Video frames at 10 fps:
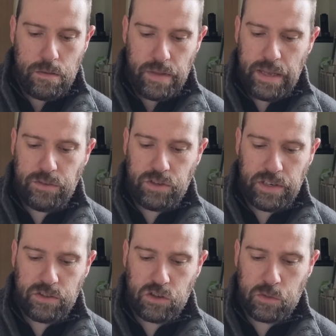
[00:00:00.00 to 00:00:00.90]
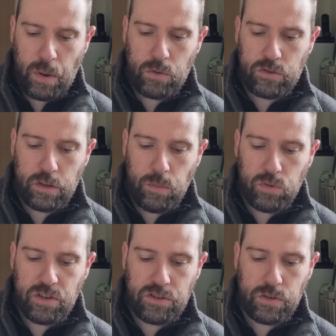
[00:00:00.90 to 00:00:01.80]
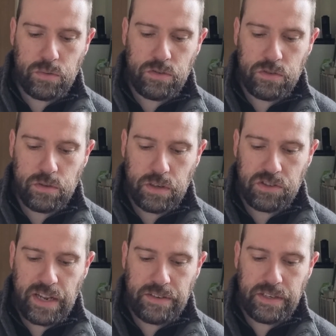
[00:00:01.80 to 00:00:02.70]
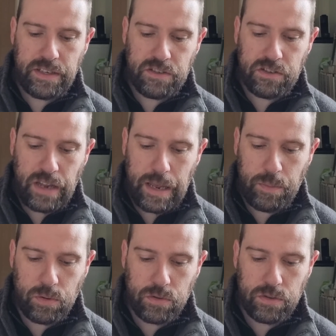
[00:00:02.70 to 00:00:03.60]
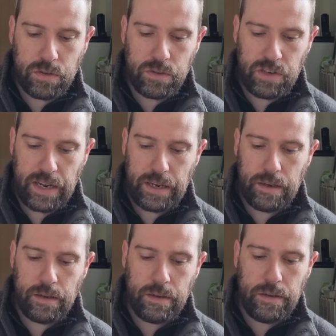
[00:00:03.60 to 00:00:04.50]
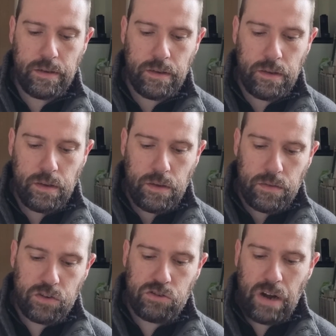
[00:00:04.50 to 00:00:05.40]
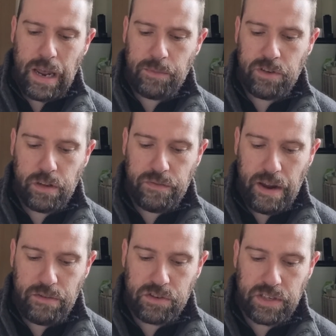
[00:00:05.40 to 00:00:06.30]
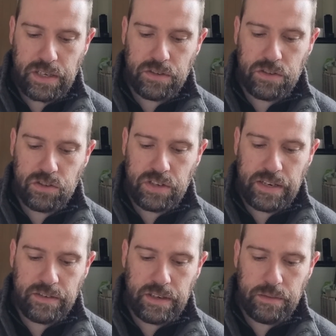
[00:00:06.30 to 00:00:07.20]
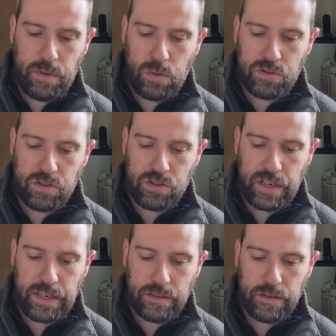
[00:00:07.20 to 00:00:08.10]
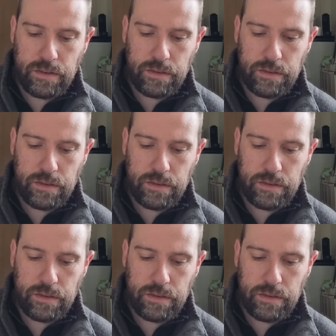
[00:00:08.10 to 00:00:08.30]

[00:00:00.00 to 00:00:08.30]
Then Jesus spoke to the multitudes, and said to his disciples, saying, The scribes and the Pharisees sit in Moses' seat.